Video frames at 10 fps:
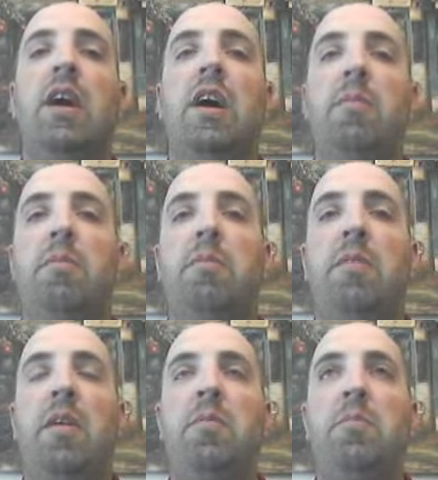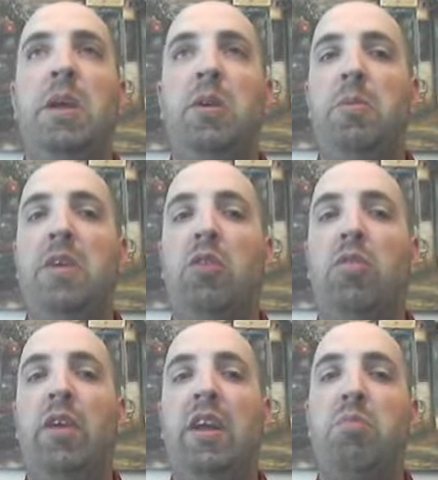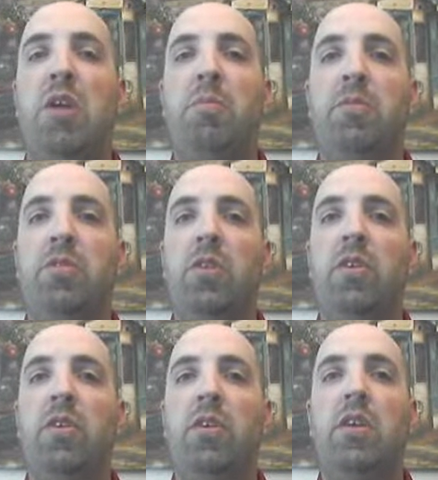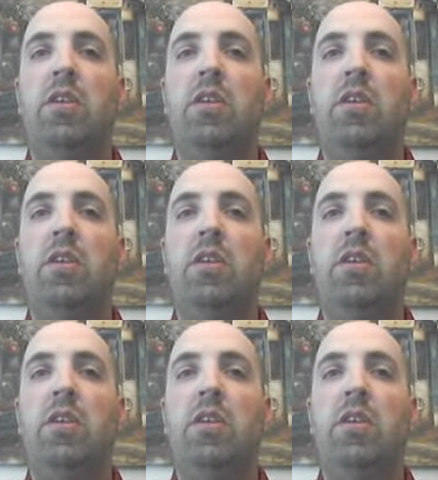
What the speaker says: Being able to be a creative problem solver.